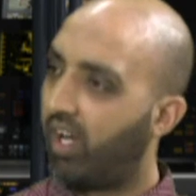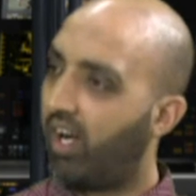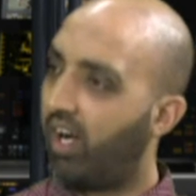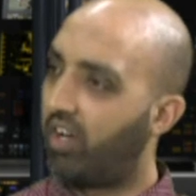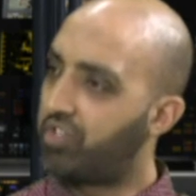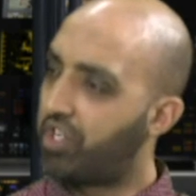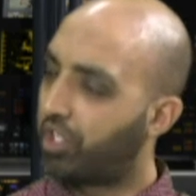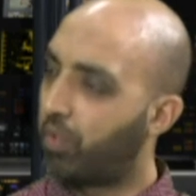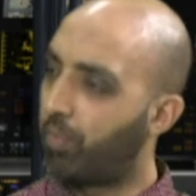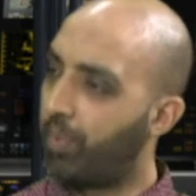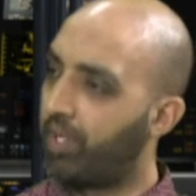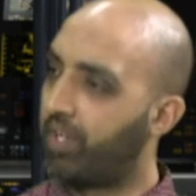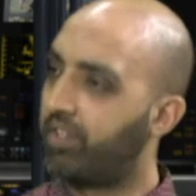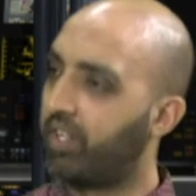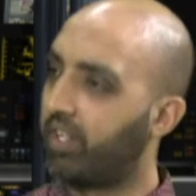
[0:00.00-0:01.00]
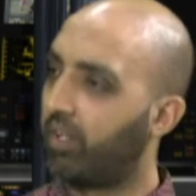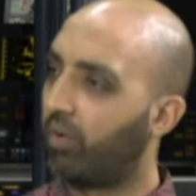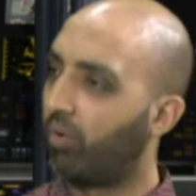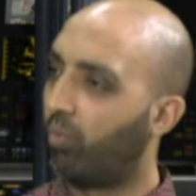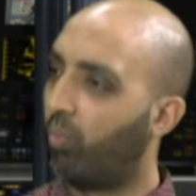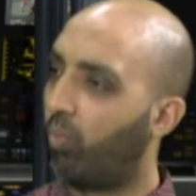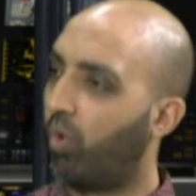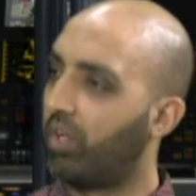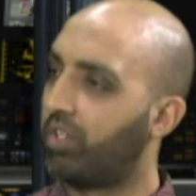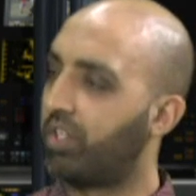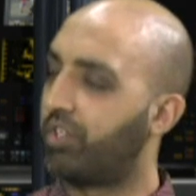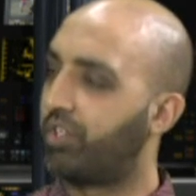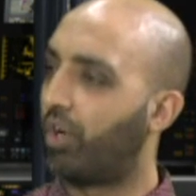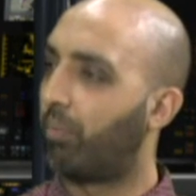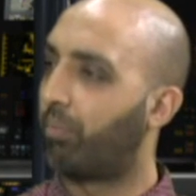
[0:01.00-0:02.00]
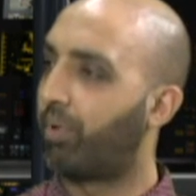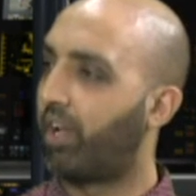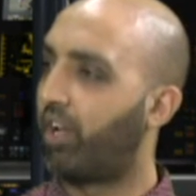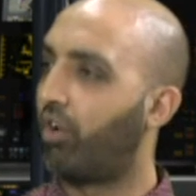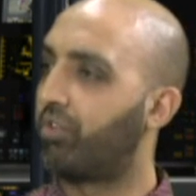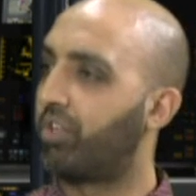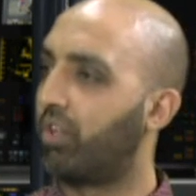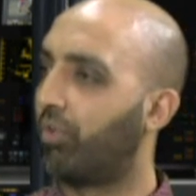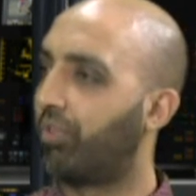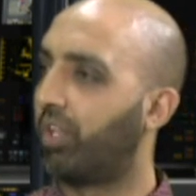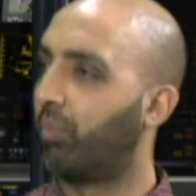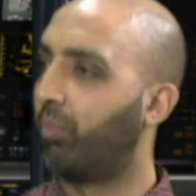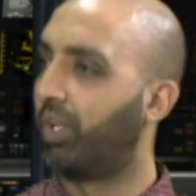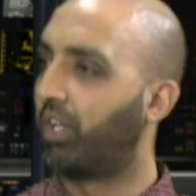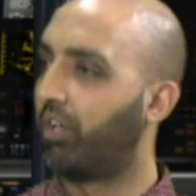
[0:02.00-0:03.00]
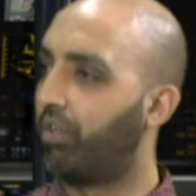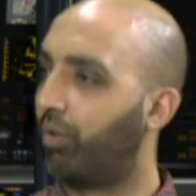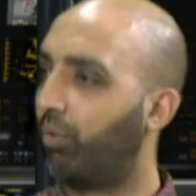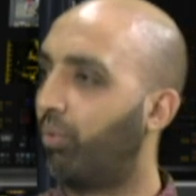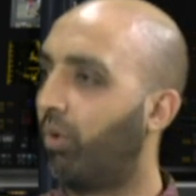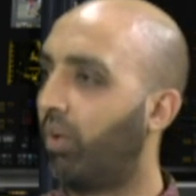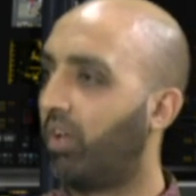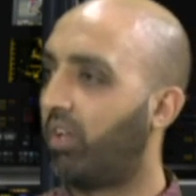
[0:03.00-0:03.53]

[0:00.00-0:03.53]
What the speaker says: as a community, what is the top priority you think we can do